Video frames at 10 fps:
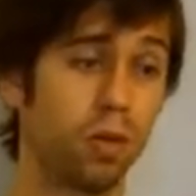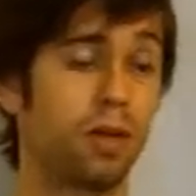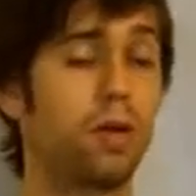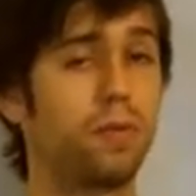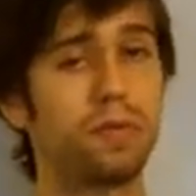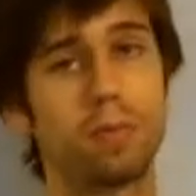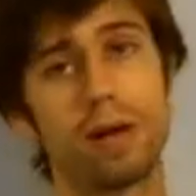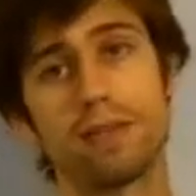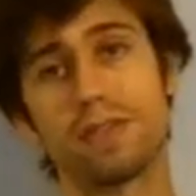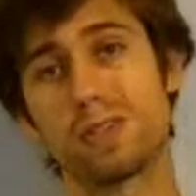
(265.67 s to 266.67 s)
one culture
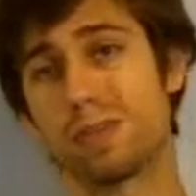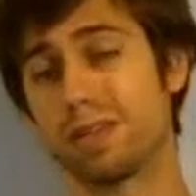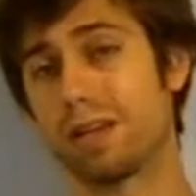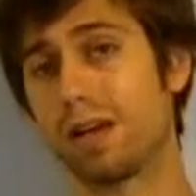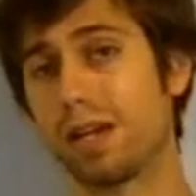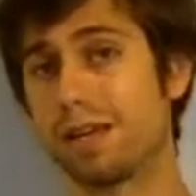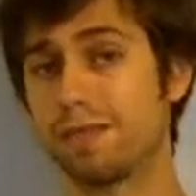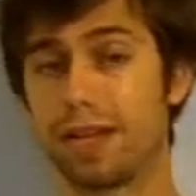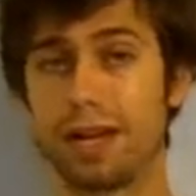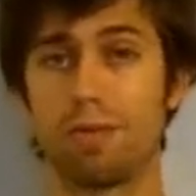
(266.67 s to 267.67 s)
might have just been lucky
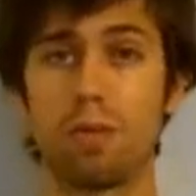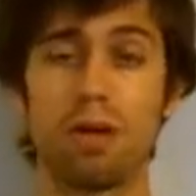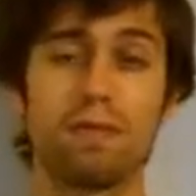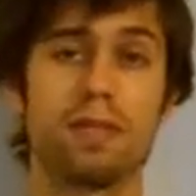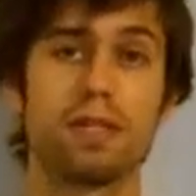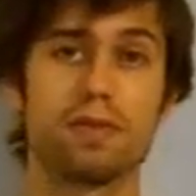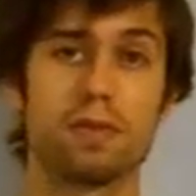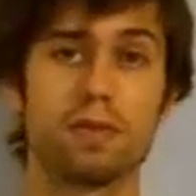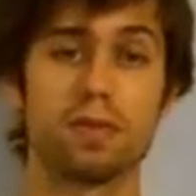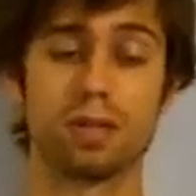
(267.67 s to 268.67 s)
if they had one of these
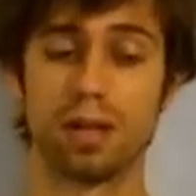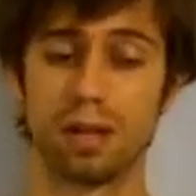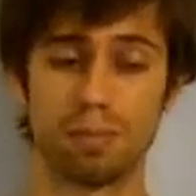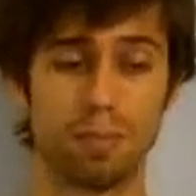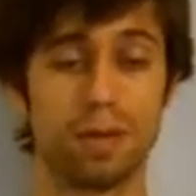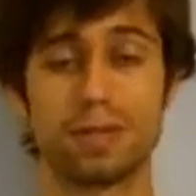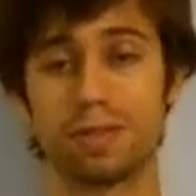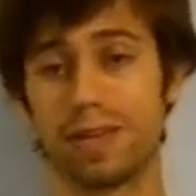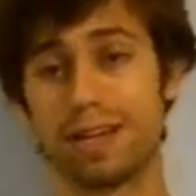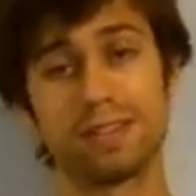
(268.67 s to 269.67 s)
foods, much
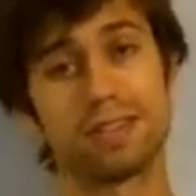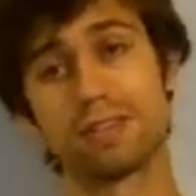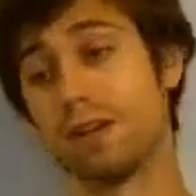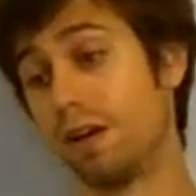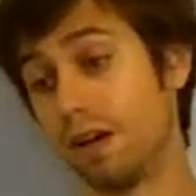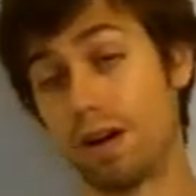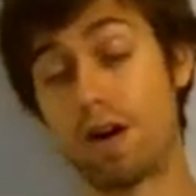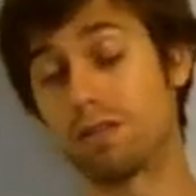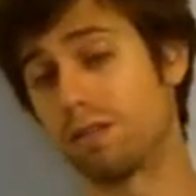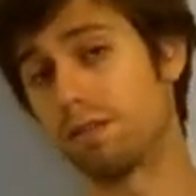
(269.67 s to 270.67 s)
less
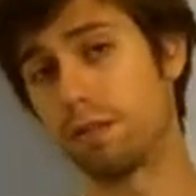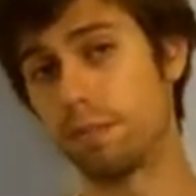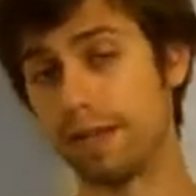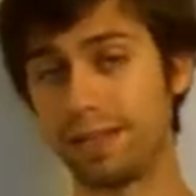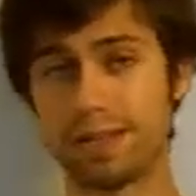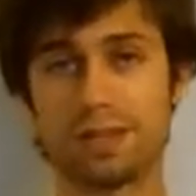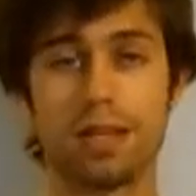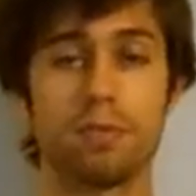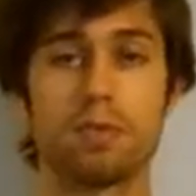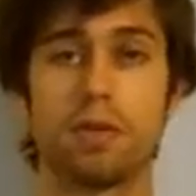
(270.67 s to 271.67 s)
all of them in the
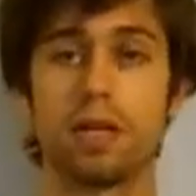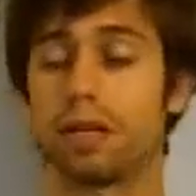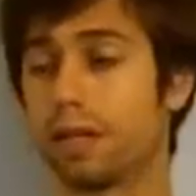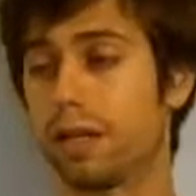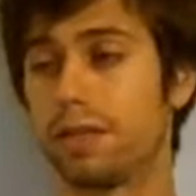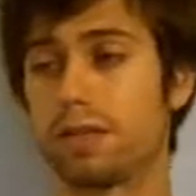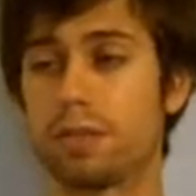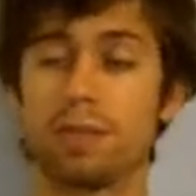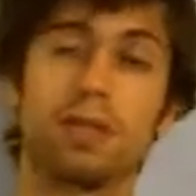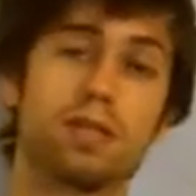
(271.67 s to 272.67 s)
same drink, in
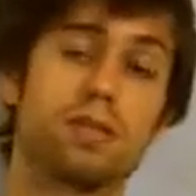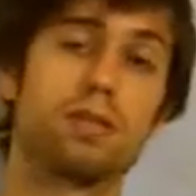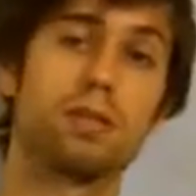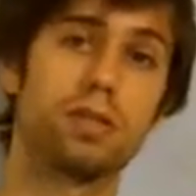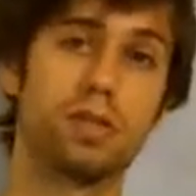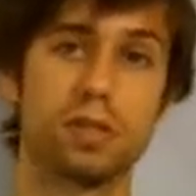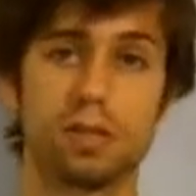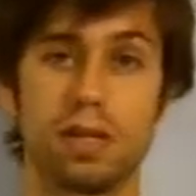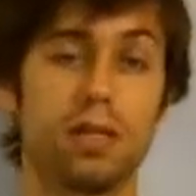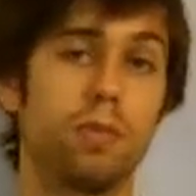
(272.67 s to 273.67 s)
something that's delicious
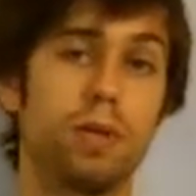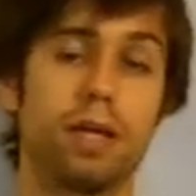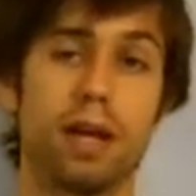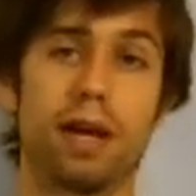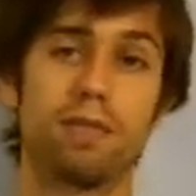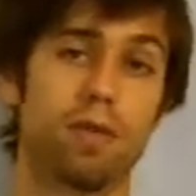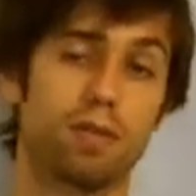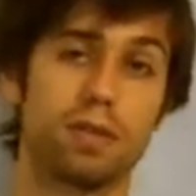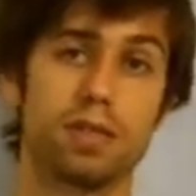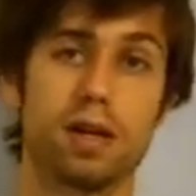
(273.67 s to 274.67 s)
and that we can have
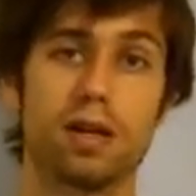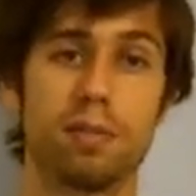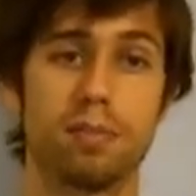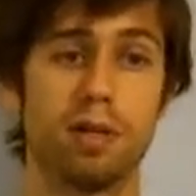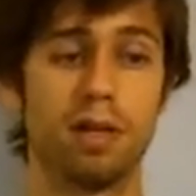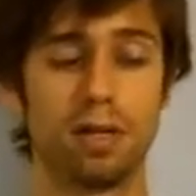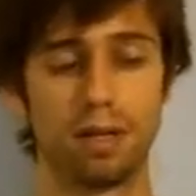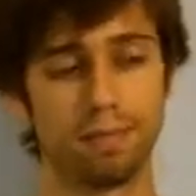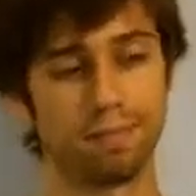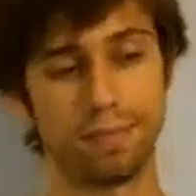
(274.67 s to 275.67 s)
all the time
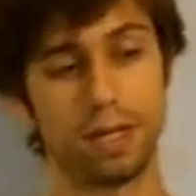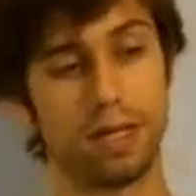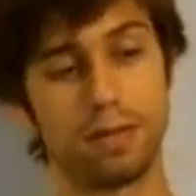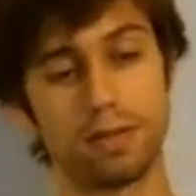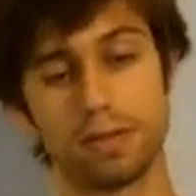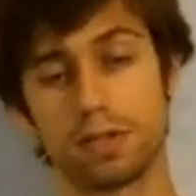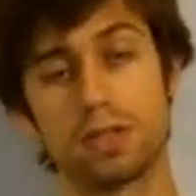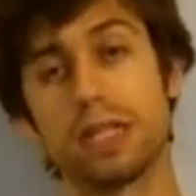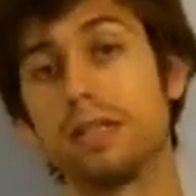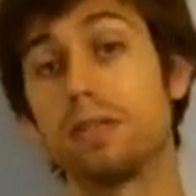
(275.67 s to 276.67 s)
in
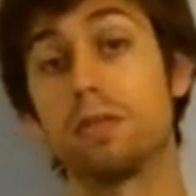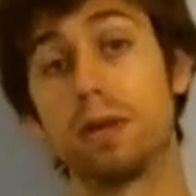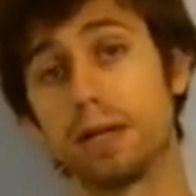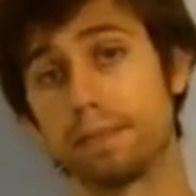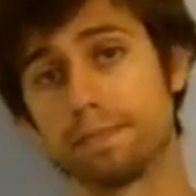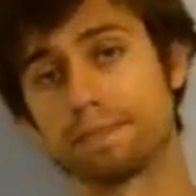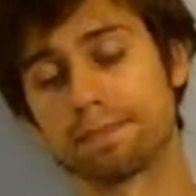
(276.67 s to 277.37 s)
such an easy way.